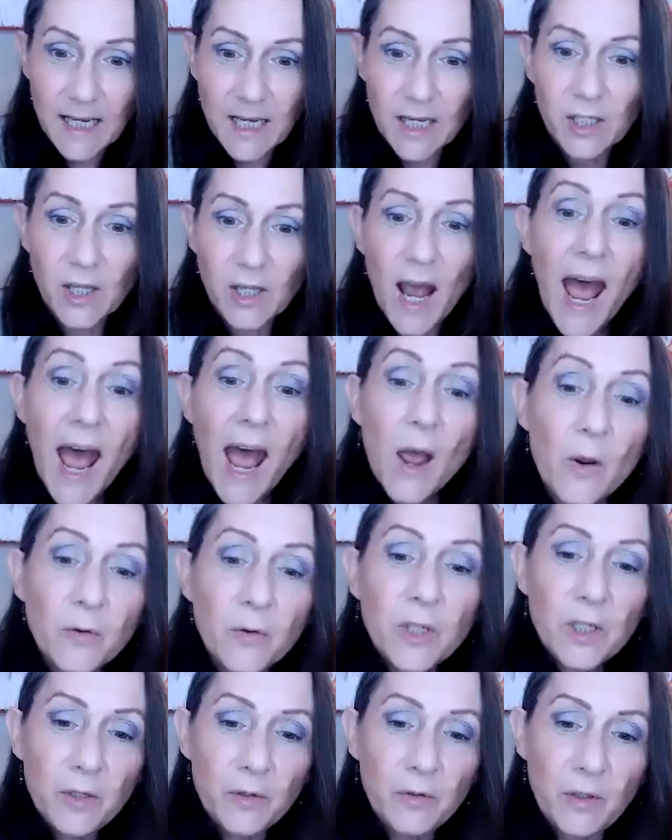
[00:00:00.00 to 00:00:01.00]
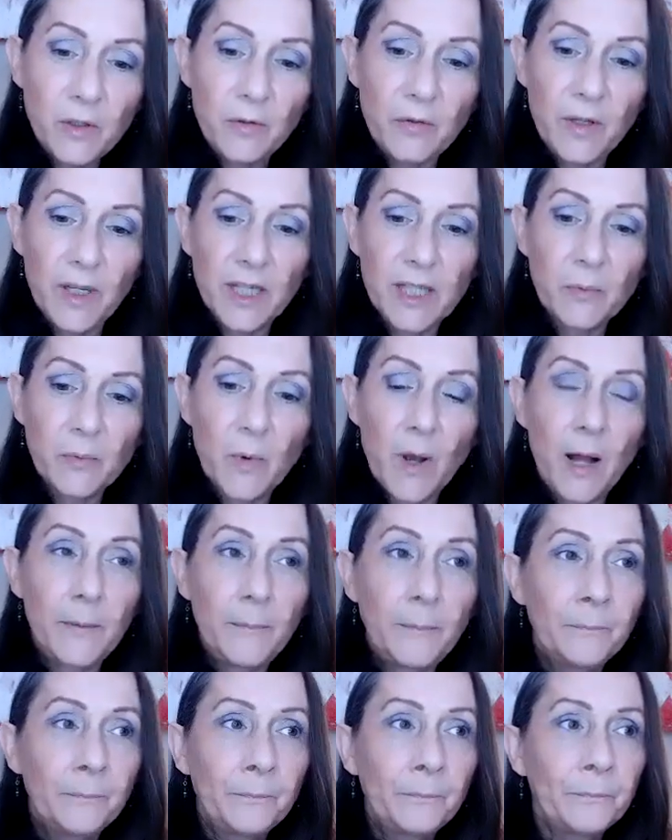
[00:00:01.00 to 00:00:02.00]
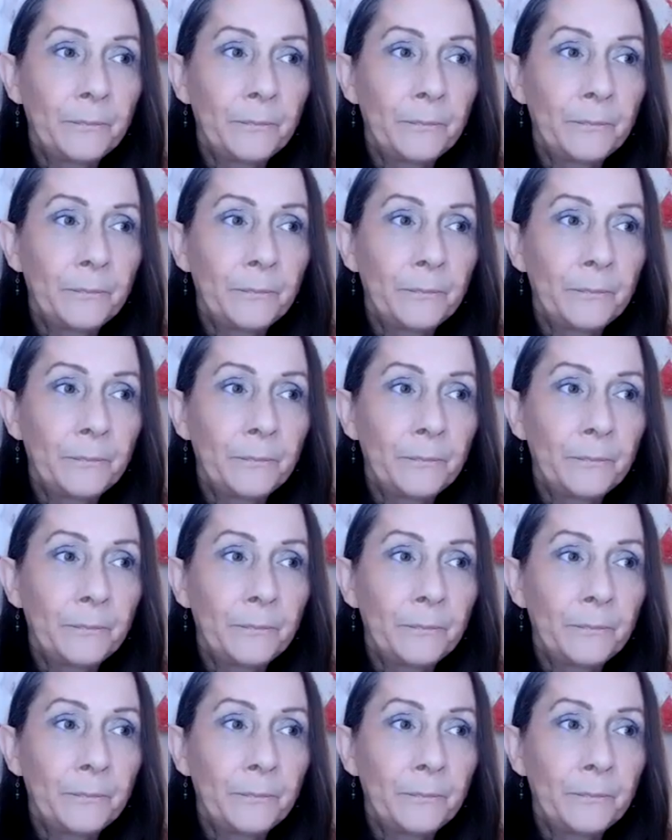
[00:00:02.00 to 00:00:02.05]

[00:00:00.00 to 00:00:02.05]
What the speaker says: So how do you do this? Well,